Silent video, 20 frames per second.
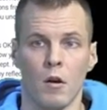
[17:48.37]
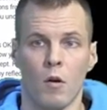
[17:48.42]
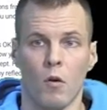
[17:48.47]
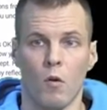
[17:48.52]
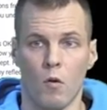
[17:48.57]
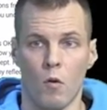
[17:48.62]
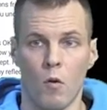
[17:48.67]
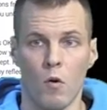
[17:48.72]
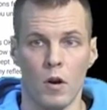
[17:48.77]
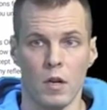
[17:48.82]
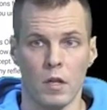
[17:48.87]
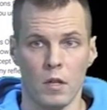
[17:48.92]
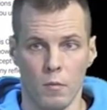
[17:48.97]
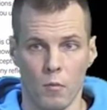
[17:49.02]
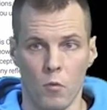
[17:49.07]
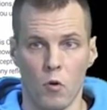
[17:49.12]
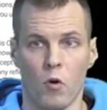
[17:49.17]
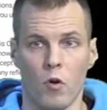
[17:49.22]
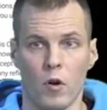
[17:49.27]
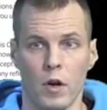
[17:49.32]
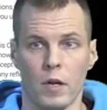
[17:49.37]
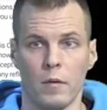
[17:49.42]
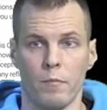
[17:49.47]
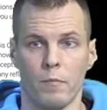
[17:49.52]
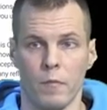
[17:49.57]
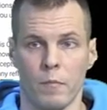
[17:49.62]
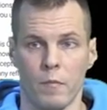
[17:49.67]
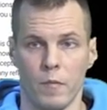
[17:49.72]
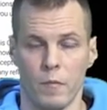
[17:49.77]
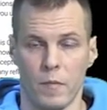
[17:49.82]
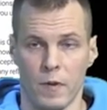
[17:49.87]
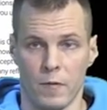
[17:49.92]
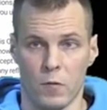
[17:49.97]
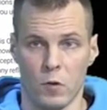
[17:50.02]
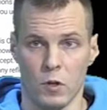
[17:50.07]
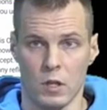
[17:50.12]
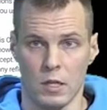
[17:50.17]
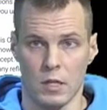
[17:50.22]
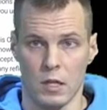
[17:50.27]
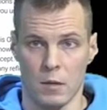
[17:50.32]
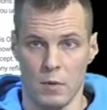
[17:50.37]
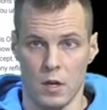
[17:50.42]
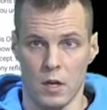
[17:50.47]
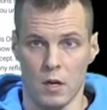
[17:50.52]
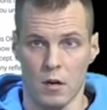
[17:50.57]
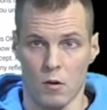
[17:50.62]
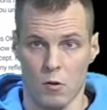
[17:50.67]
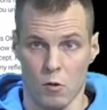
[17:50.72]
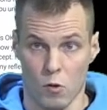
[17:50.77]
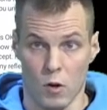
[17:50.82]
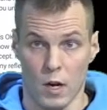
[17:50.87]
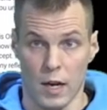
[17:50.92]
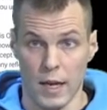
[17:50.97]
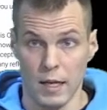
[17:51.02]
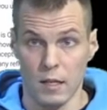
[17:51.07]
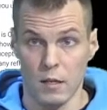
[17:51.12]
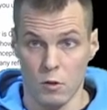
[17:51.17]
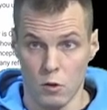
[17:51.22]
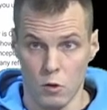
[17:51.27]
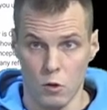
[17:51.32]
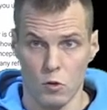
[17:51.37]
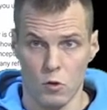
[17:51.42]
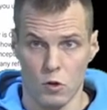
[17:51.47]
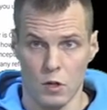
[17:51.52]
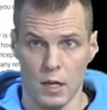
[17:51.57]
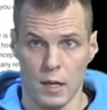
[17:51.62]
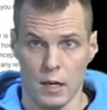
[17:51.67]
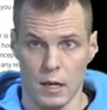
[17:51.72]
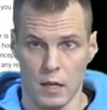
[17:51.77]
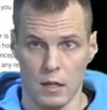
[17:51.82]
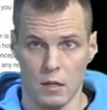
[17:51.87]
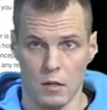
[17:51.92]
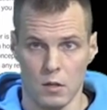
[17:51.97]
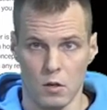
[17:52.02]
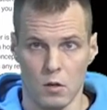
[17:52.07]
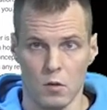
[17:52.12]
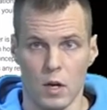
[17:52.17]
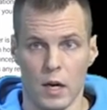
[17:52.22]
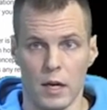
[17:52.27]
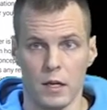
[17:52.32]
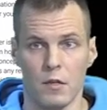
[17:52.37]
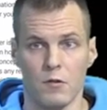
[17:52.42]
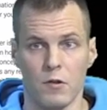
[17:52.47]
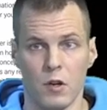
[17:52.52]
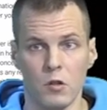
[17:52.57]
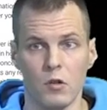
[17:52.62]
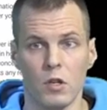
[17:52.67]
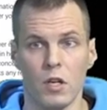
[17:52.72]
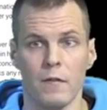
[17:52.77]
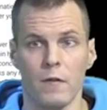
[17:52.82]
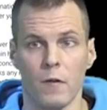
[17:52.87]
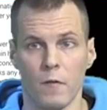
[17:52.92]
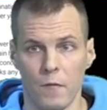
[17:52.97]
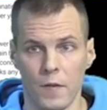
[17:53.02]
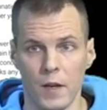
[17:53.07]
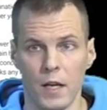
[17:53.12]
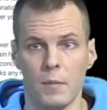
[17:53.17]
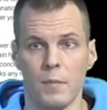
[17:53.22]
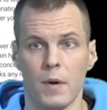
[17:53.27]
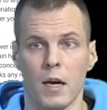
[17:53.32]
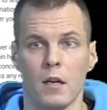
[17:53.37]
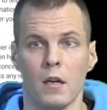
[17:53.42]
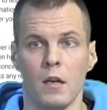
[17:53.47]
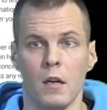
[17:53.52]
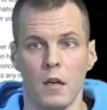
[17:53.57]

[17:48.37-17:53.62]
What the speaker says: or in the morning before the seminar or late Tuesday night. So I try to give you feedback.